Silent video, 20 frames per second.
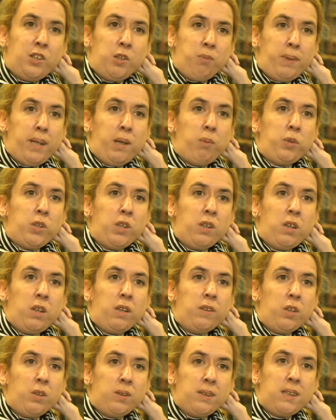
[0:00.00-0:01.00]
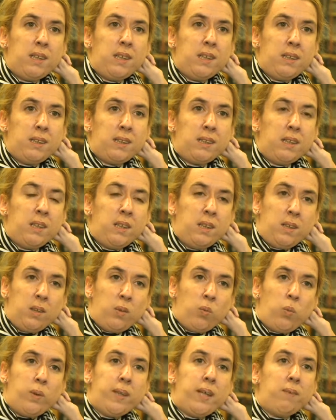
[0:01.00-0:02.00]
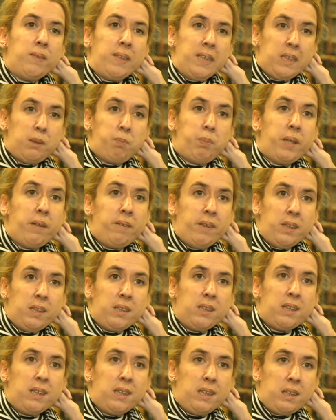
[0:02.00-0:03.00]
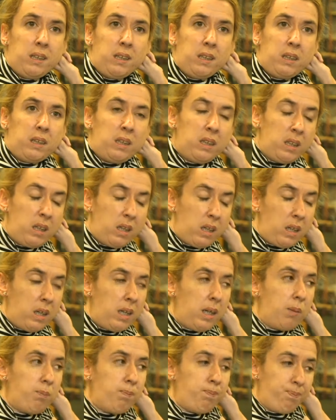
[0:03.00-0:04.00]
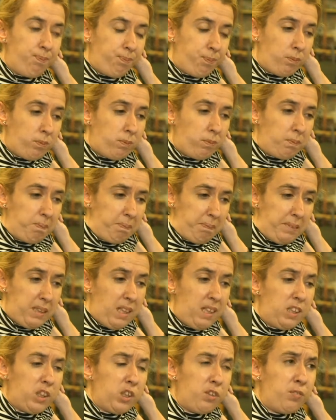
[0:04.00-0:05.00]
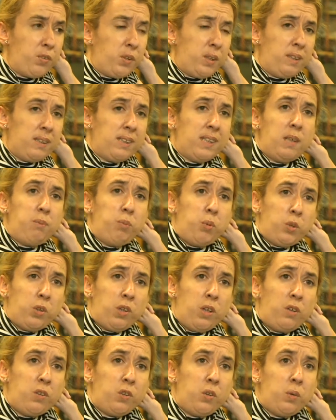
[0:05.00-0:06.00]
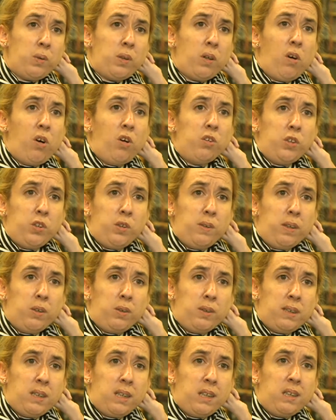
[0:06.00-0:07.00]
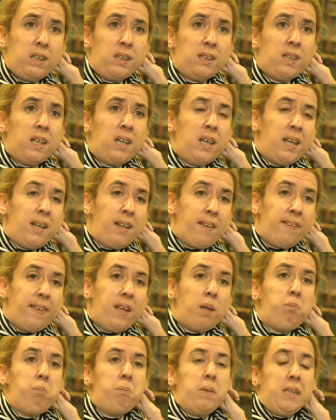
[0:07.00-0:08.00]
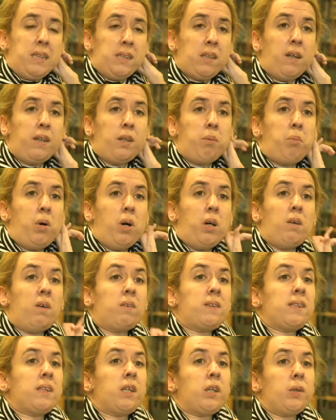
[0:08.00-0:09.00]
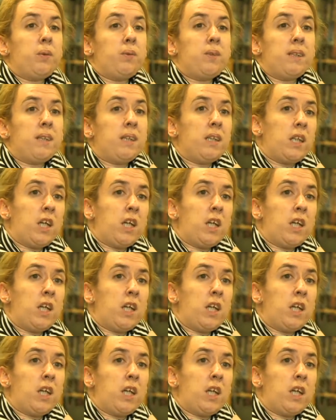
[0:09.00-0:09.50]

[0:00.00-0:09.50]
to be able to learn those things without experiencing it. And so for a disabled child who can't do those things, they miss other milestones that